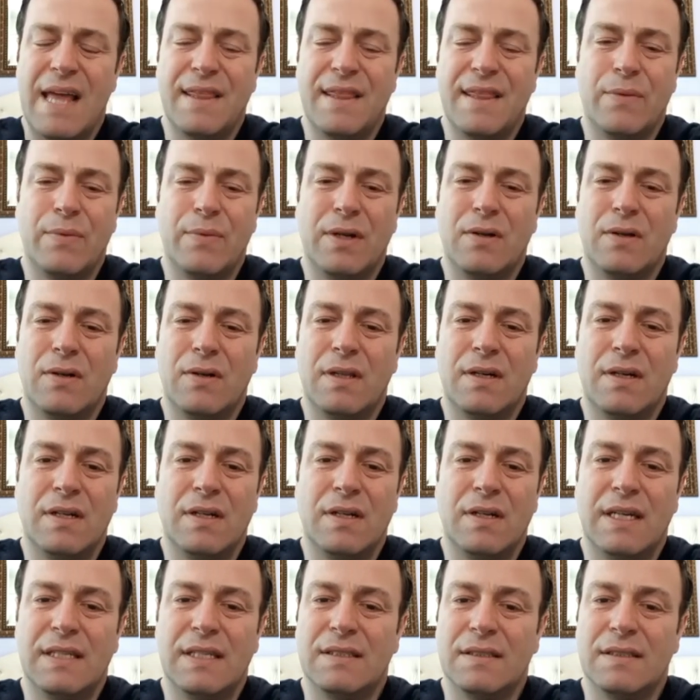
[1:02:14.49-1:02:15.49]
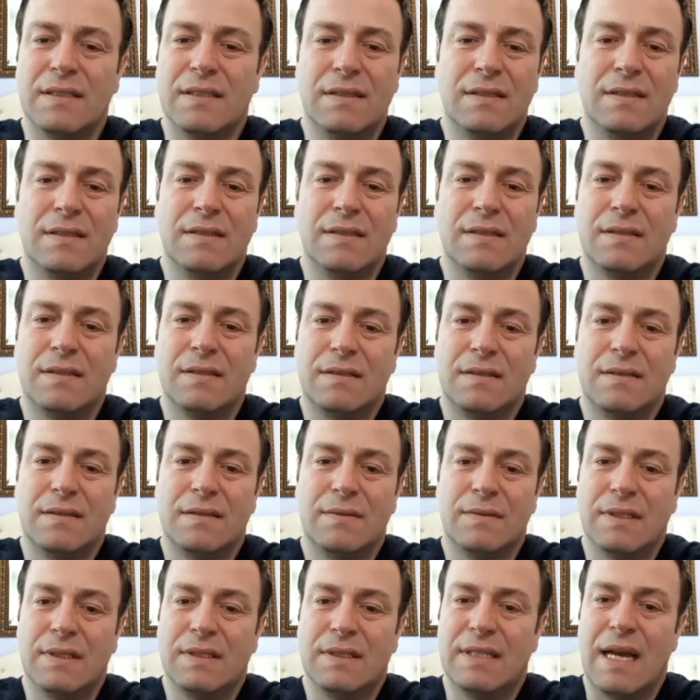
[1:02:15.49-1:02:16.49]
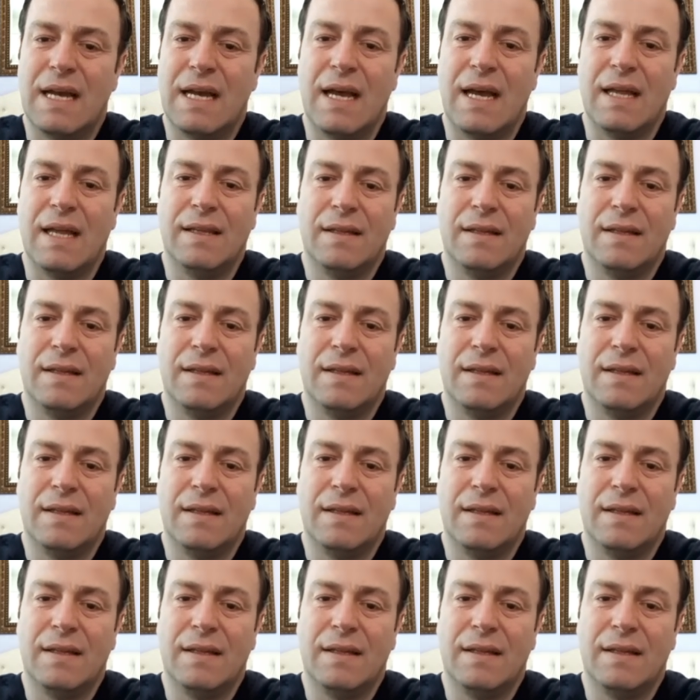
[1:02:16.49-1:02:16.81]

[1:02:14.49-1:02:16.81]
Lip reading: that we don't learn lessons. It's sad.